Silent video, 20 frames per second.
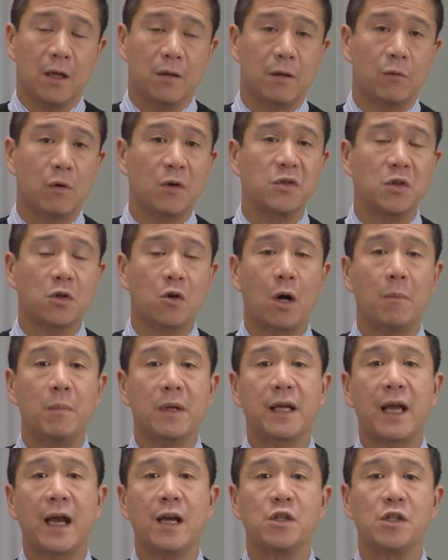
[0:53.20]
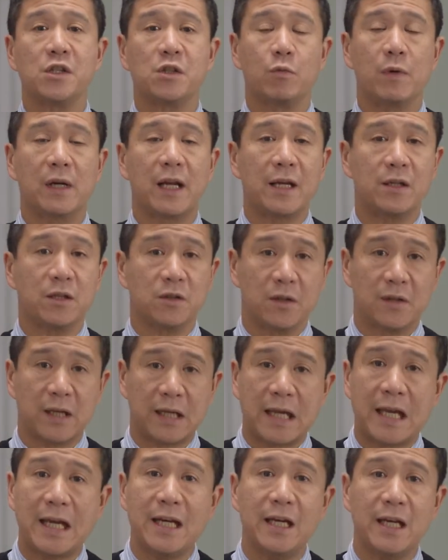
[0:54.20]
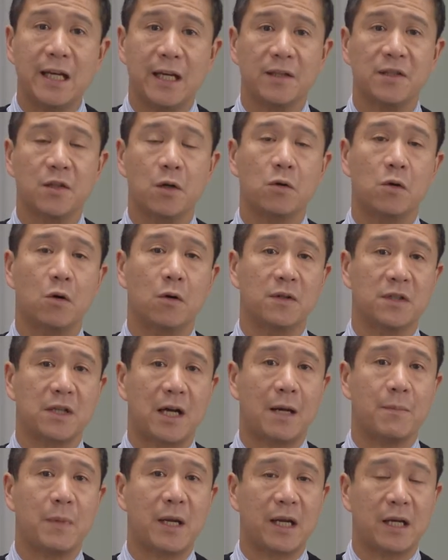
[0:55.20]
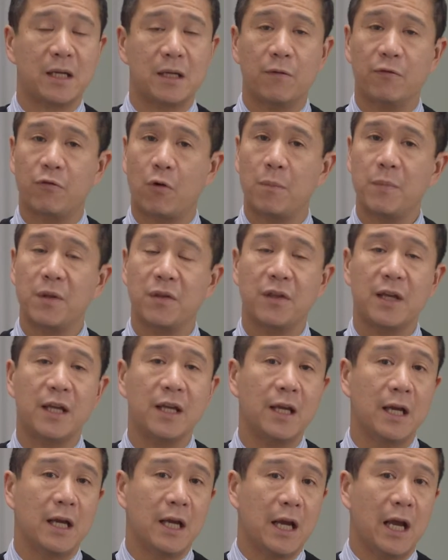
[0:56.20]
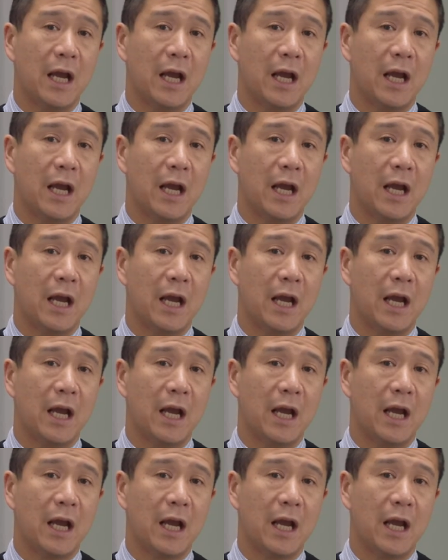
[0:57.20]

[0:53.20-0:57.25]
There are also complications related to the kidney, so-called diabetic nephropathy,